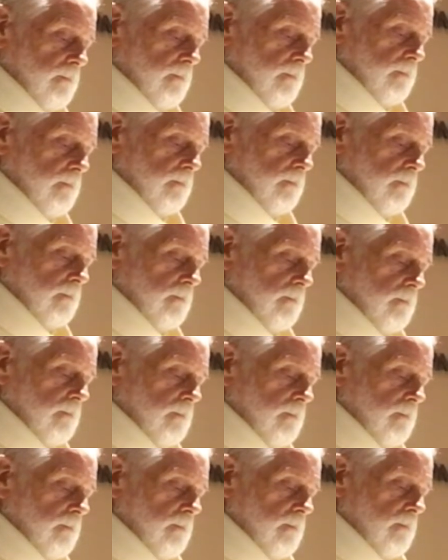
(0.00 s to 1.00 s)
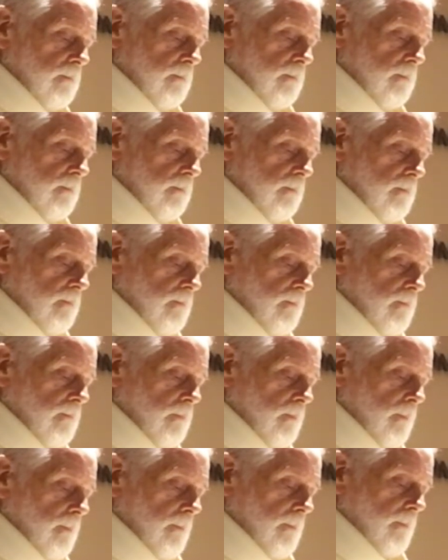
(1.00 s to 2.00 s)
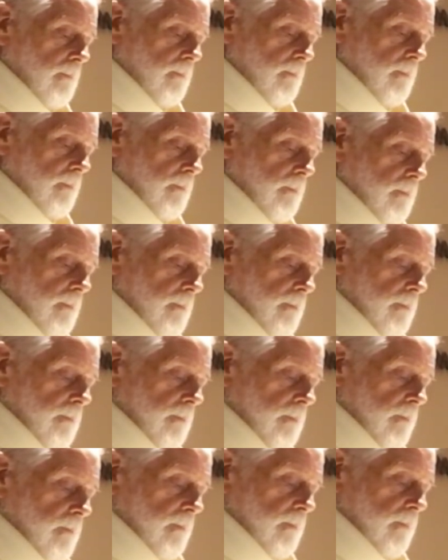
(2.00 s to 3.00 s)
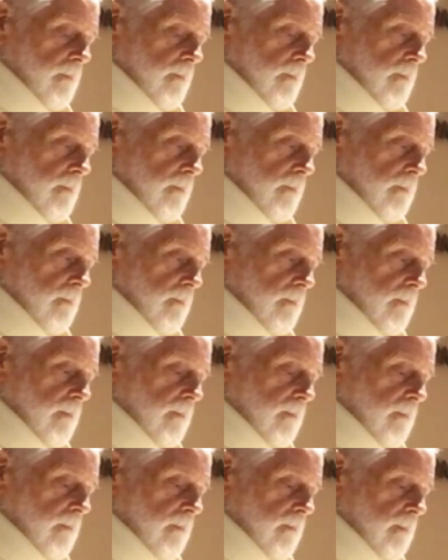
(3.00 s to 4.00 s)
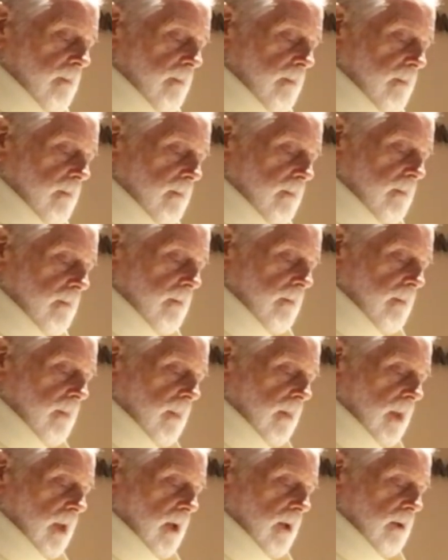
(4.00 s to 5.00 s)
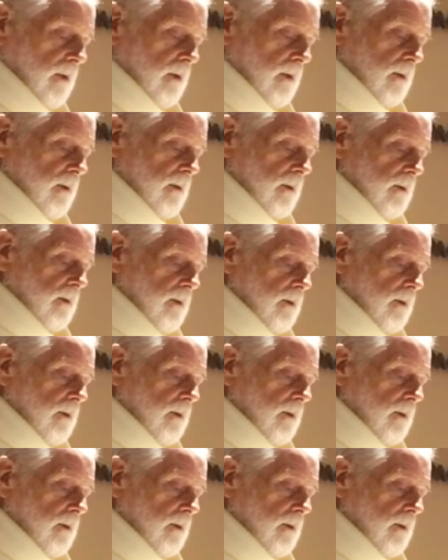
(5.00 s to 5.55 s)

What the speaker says: Nothing is said.